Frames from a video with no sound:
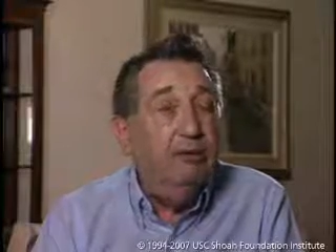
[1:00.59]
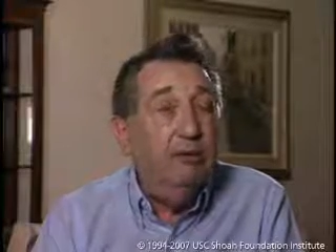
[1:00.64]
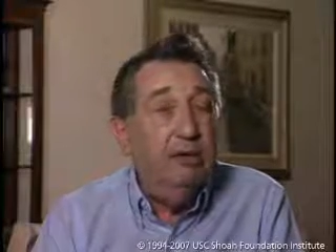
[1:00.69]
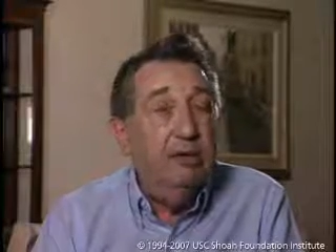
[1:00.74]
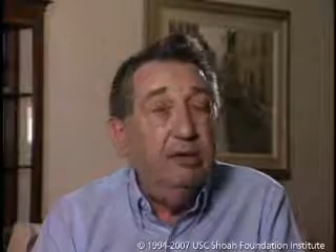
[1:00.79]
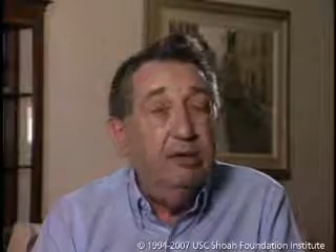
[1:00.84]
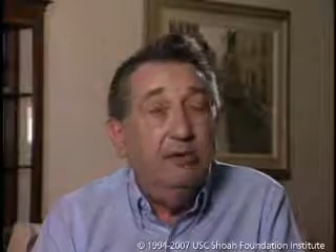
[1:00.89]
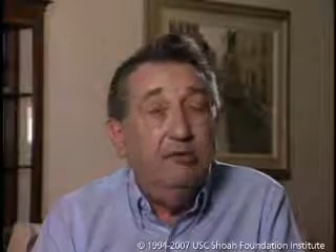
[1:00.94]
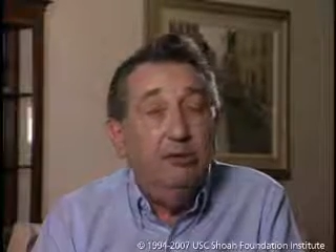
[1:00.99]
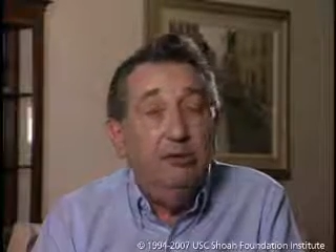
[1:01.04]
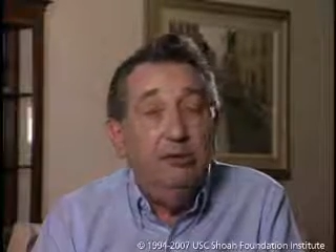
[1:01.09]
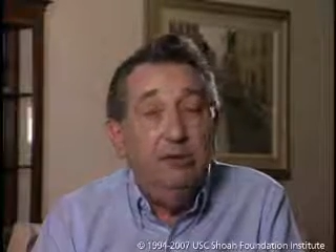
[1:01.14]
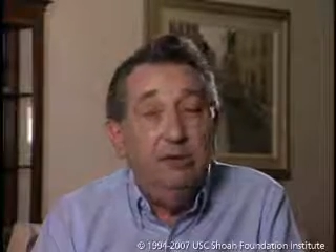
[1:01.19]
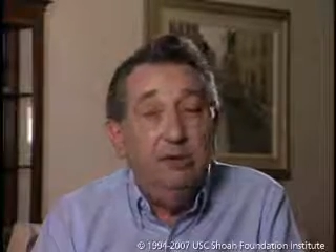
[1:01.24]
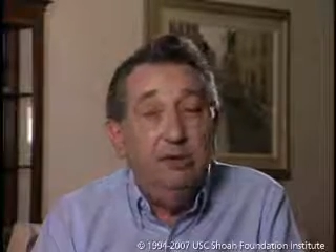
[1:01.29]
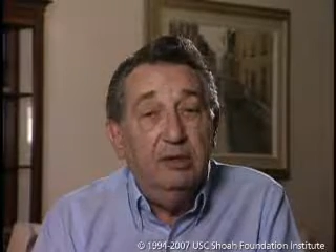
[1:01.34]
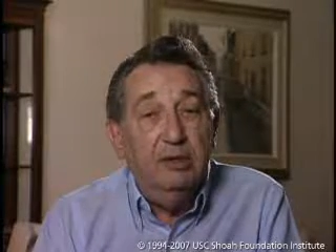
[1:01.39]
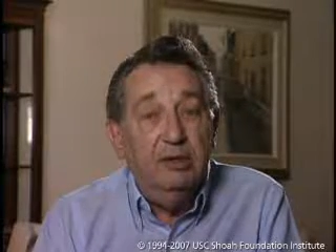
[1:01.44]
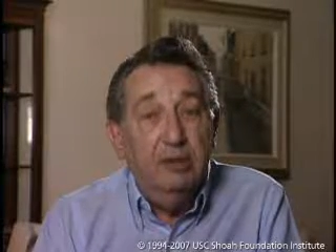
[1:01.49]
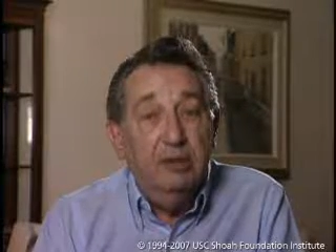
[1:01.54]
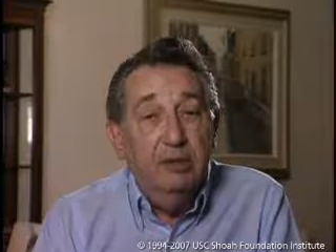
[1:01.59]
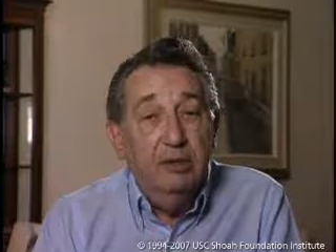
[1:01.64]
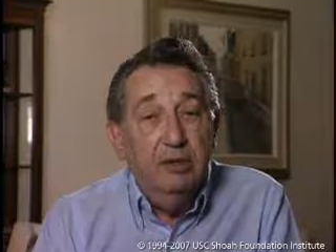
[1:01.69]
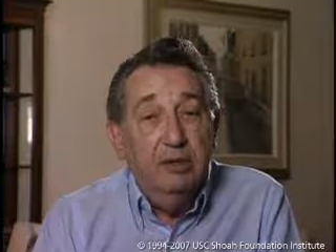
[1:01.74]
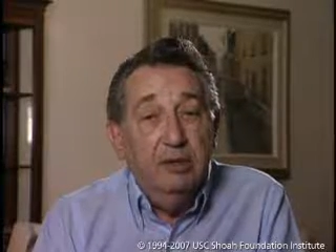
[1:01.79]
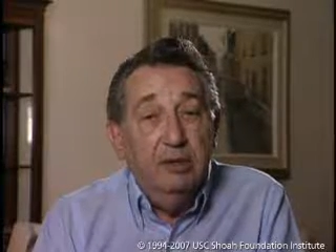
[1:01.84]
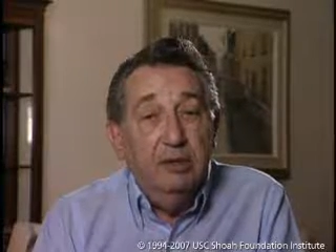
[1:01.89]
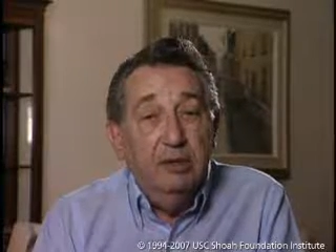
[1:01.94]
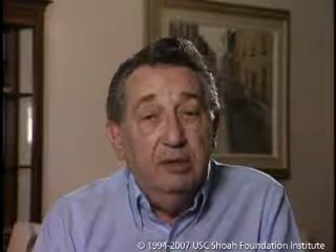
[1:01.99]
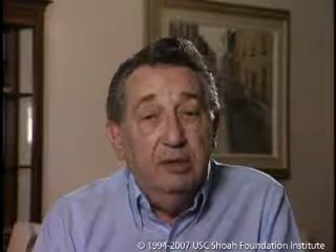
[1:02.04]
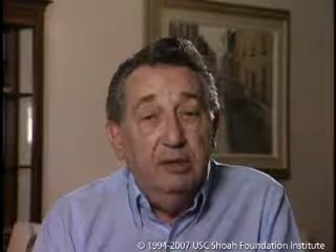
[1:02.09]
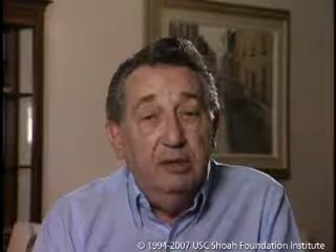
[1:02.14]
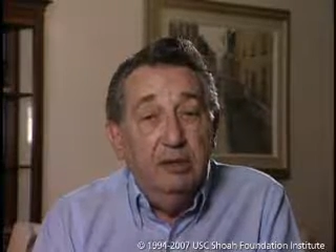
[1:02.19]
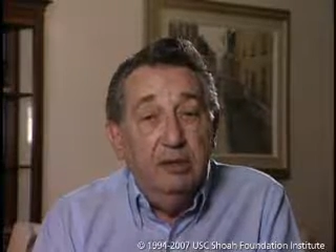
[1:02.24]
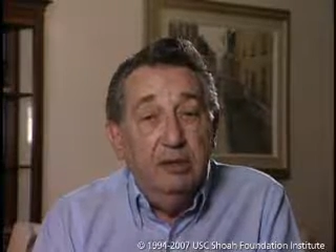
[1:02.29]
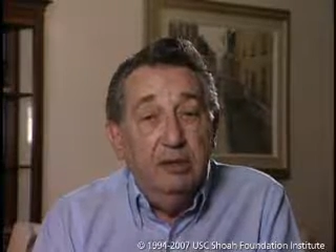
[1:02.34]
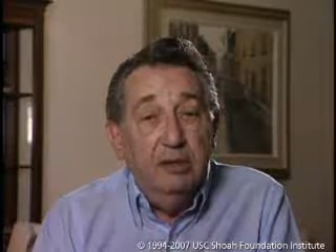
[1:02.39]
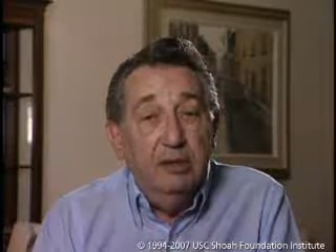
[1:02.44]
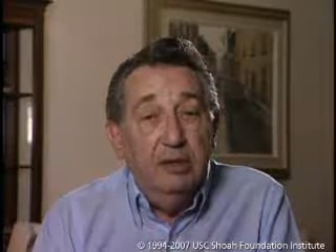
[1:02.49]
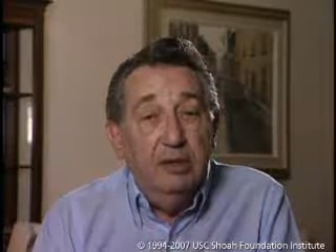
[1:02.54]
what are we doing.
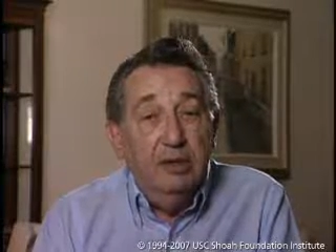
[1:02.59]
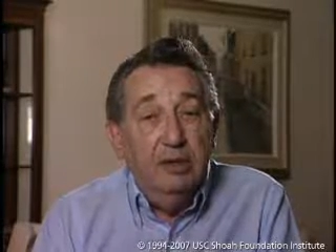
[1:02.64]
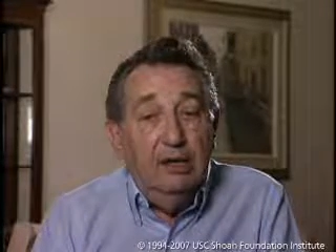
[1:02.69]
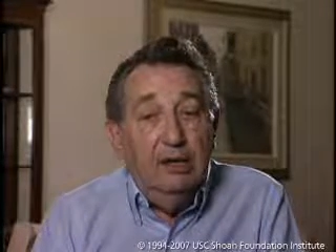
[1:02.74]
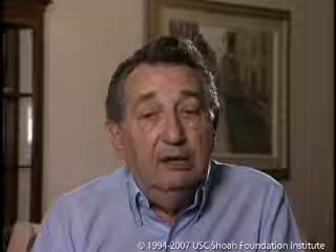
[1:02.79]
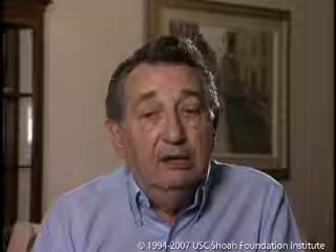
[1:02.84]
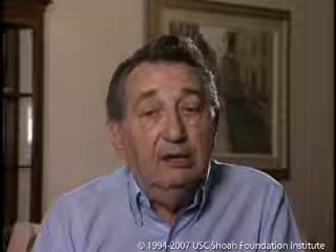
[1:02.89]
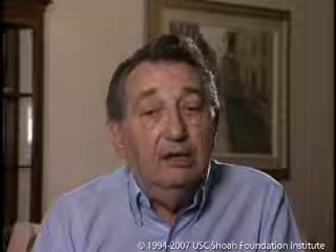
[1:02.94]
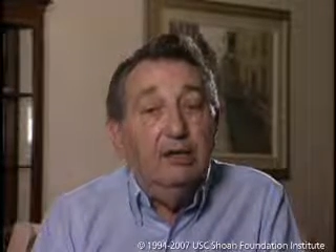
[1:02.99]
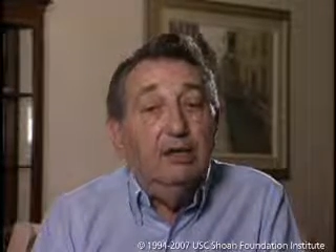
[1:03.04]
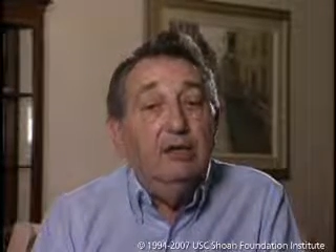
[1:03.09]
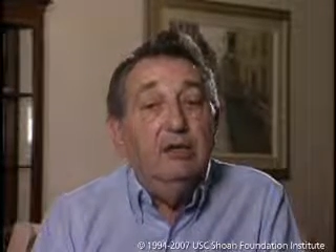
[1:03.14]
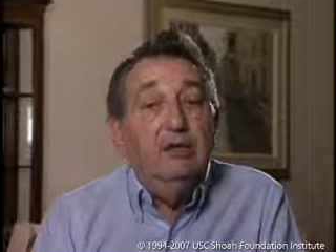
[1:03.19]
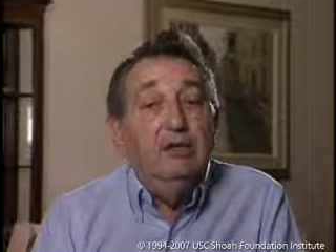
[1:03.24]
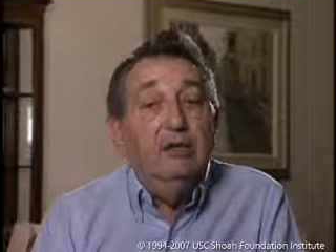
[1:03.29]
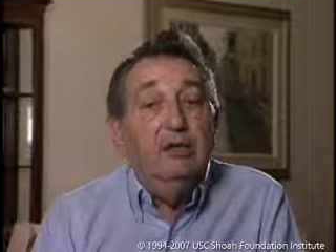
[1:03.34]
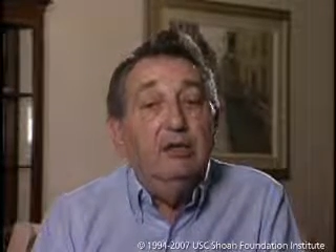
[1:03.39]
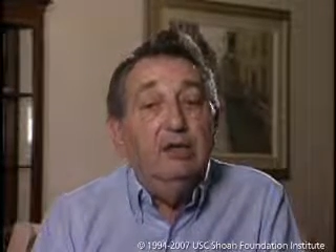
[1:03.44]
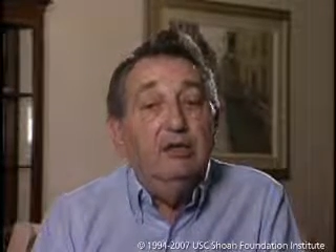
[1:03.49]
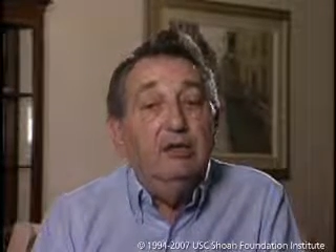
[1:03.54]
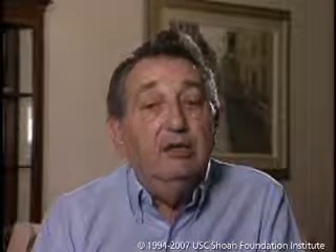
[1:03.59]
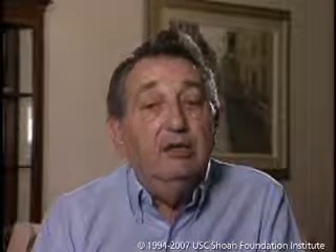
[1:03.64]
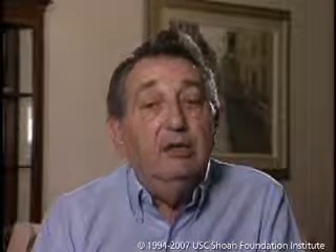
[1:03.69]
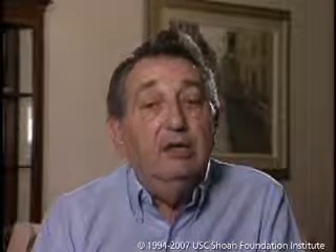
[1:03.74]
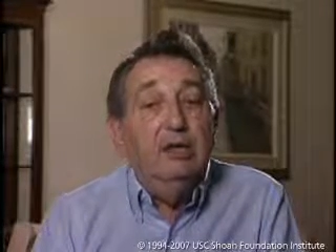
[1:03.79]
And suddenly, with the push